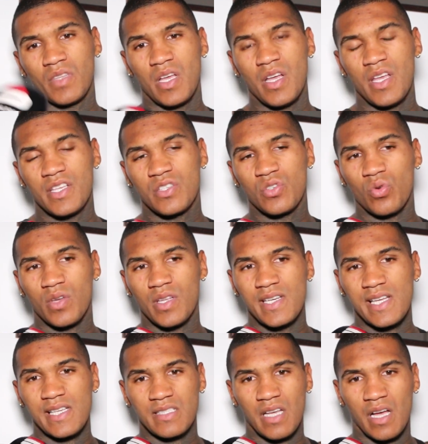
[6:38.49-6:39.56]
Uh, you're talking
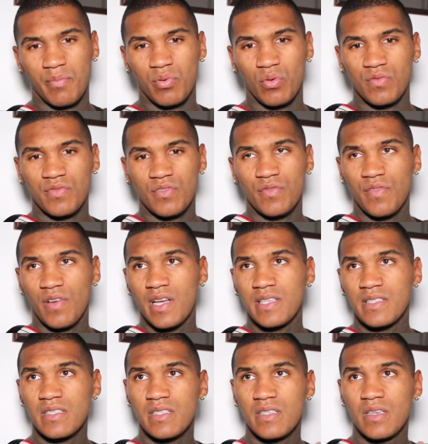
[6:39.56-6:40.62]
next couple, few
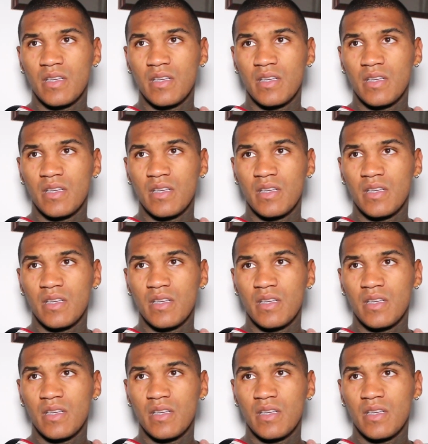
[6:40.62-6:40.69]
fights.